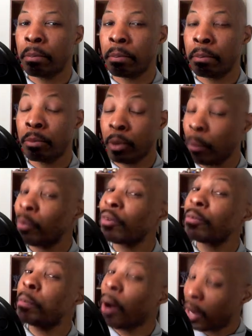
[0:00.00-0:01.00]
someone would have
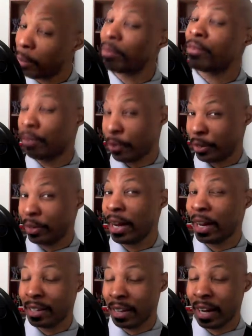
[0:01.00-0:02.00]
bought it before you
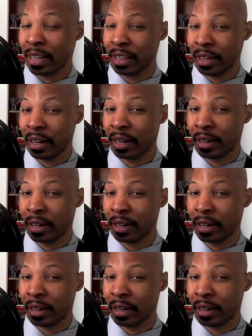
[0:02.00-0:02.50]
guys got there.